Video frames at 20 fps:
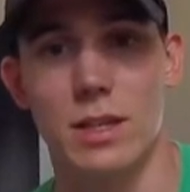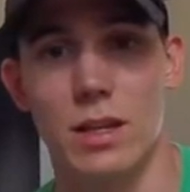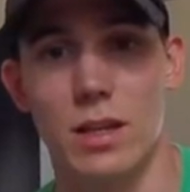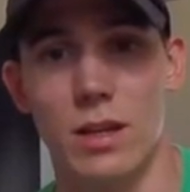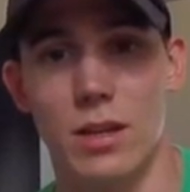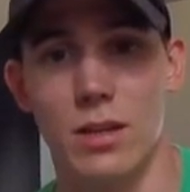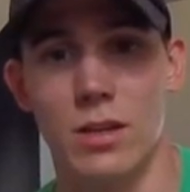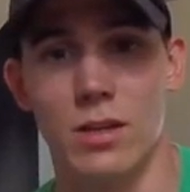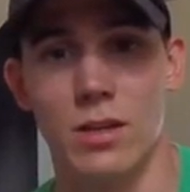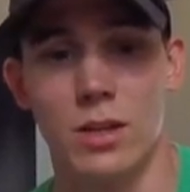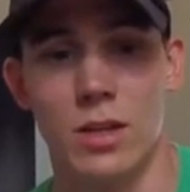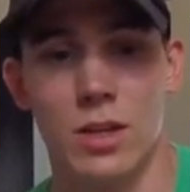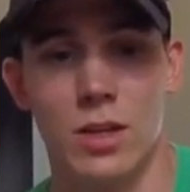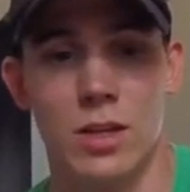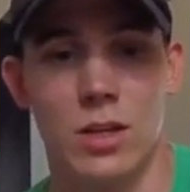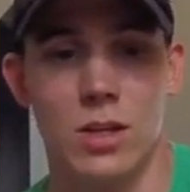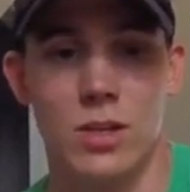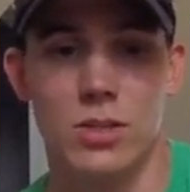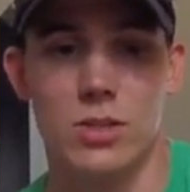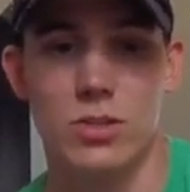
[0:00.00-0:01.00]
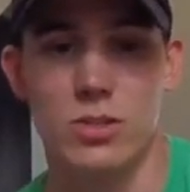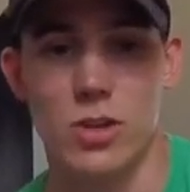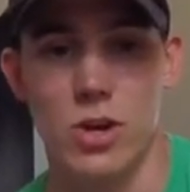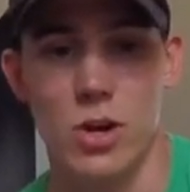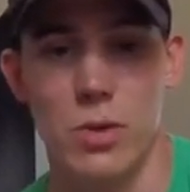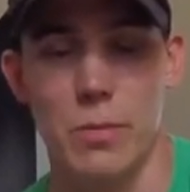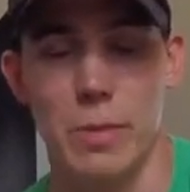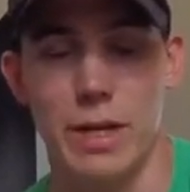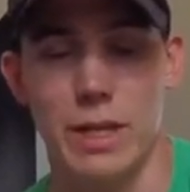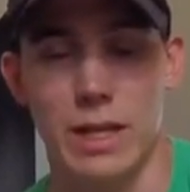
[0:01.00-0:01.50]
then
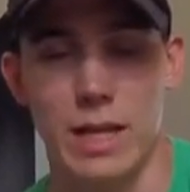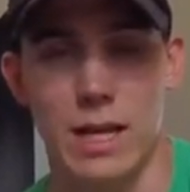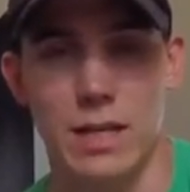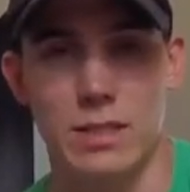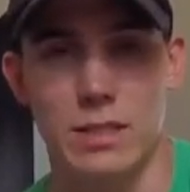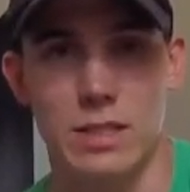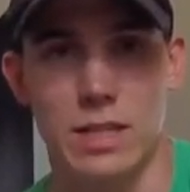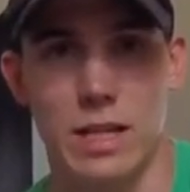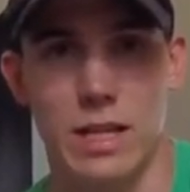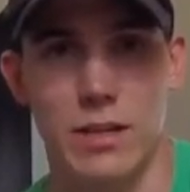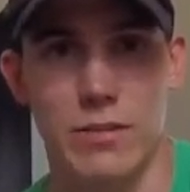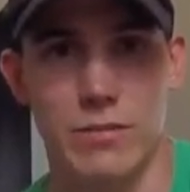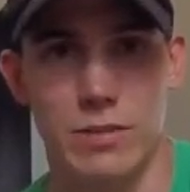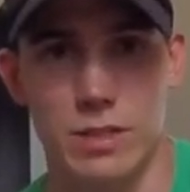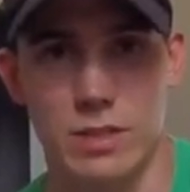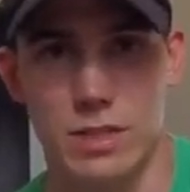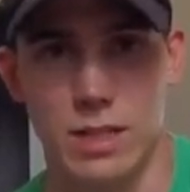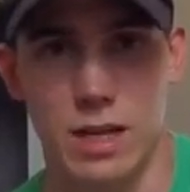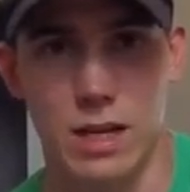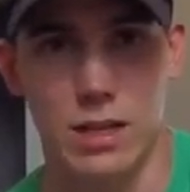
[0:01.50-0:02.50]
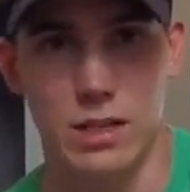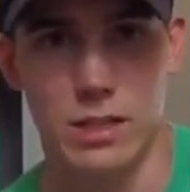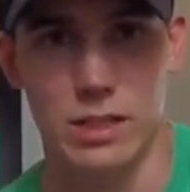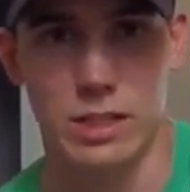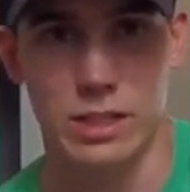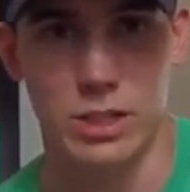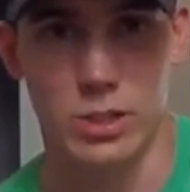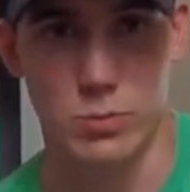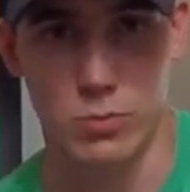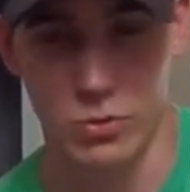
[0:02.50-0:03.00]
start my last day of this kind of
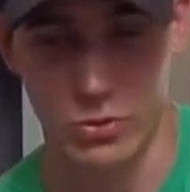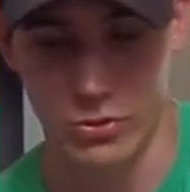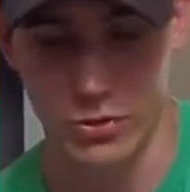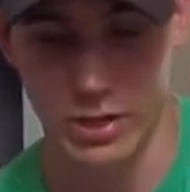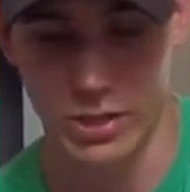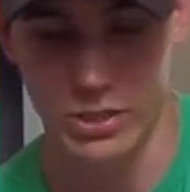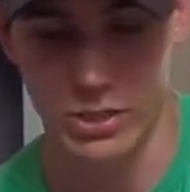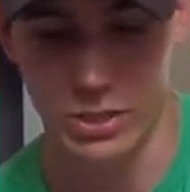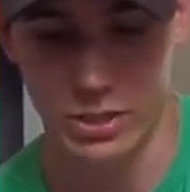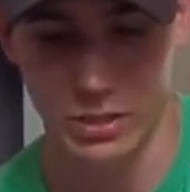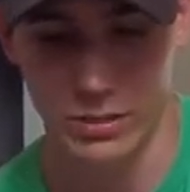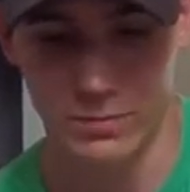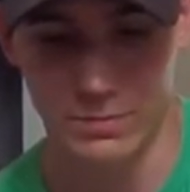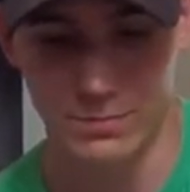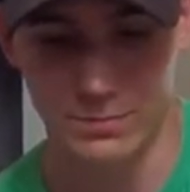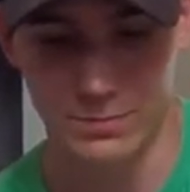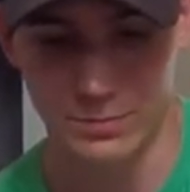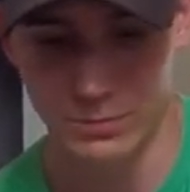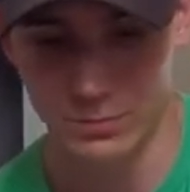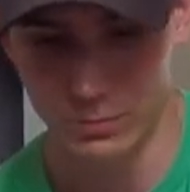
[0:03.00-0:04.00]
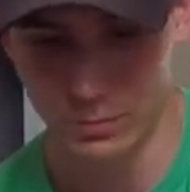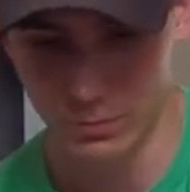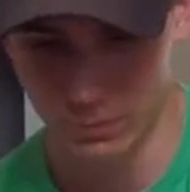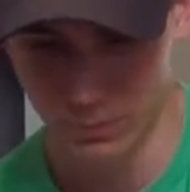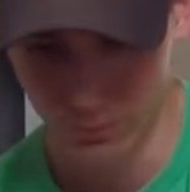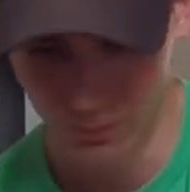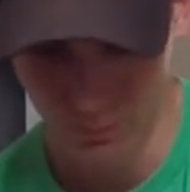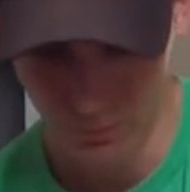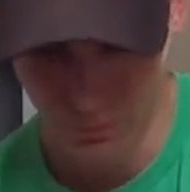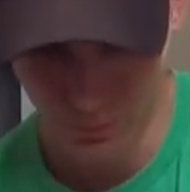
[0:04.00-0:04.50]
linear progression
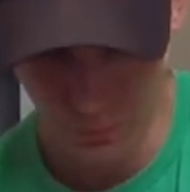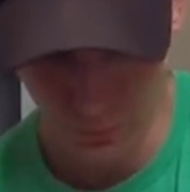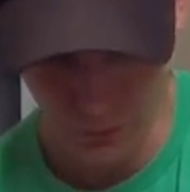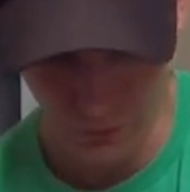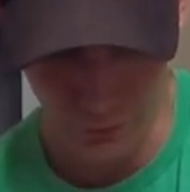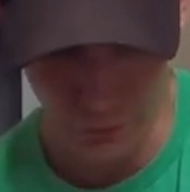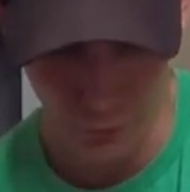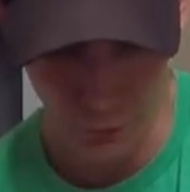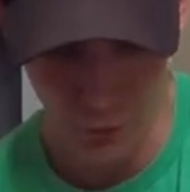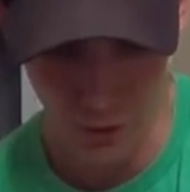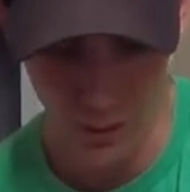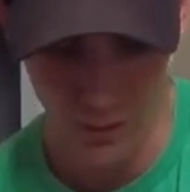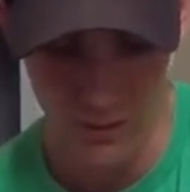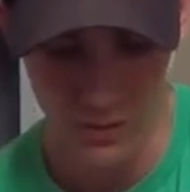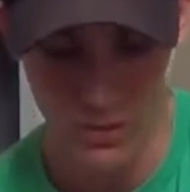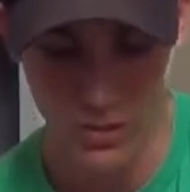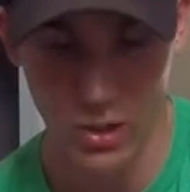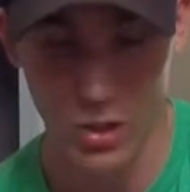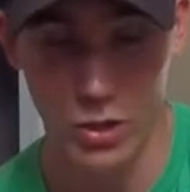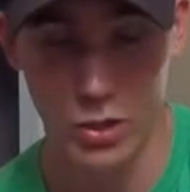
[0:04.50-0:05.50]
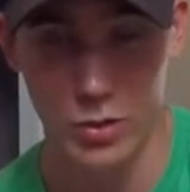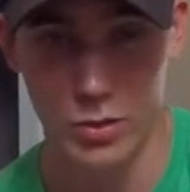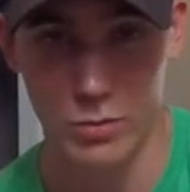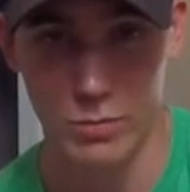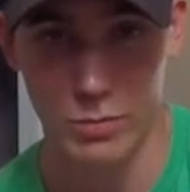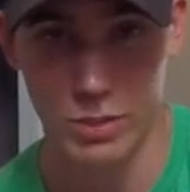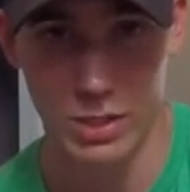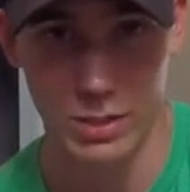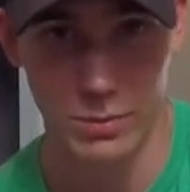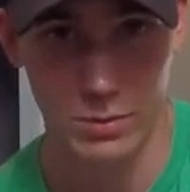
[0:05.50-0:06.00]
before I start
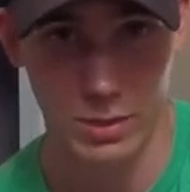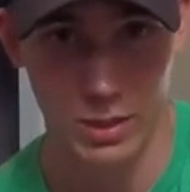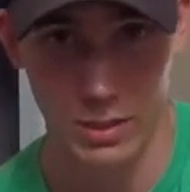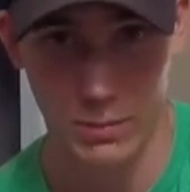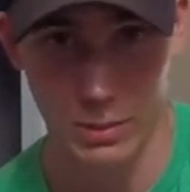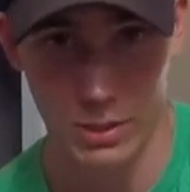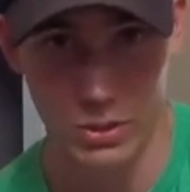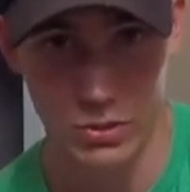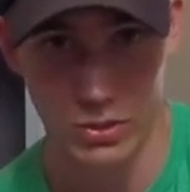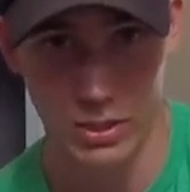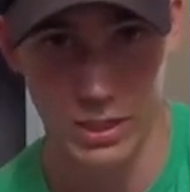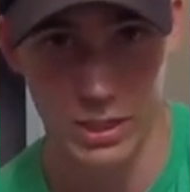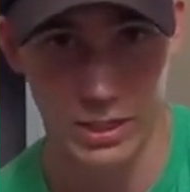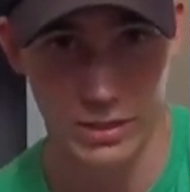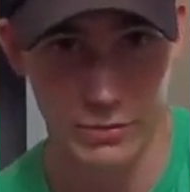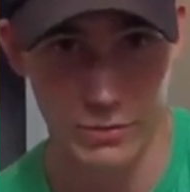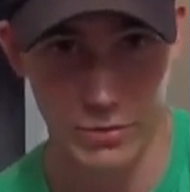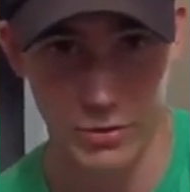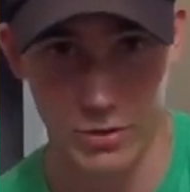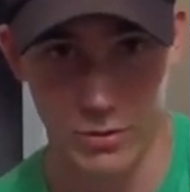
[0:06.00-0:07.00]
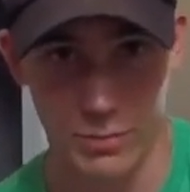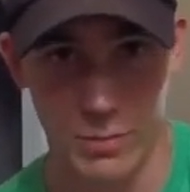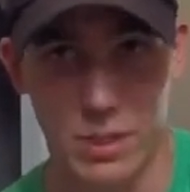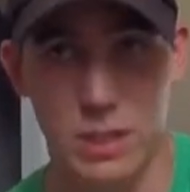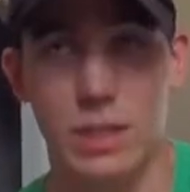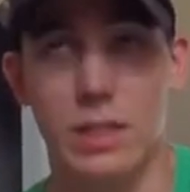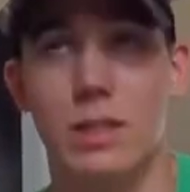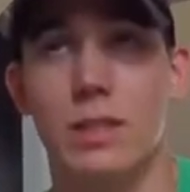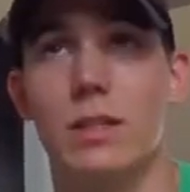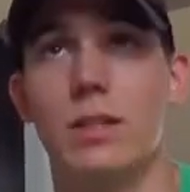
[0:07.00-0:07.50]
manipulating my training for the
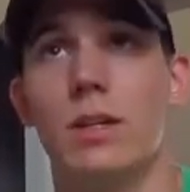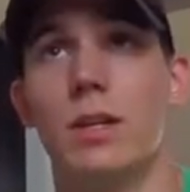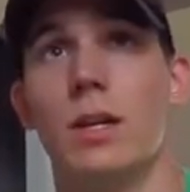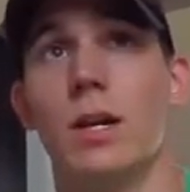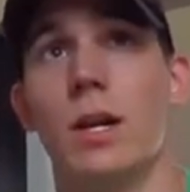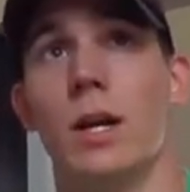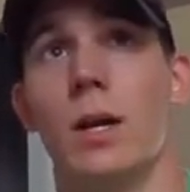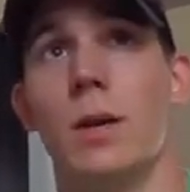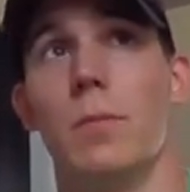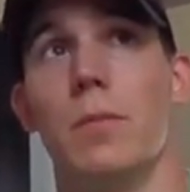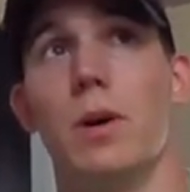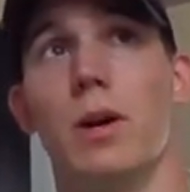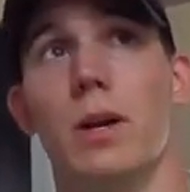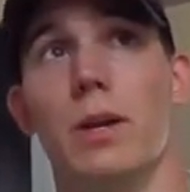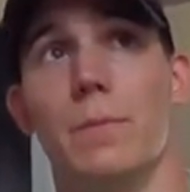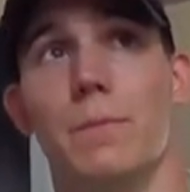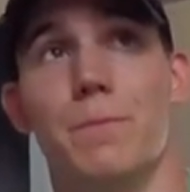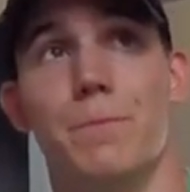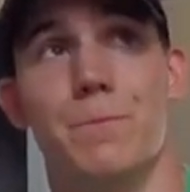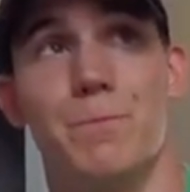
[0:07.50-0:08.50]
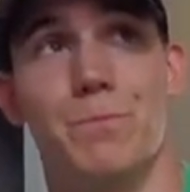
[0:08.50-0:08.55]
peak. But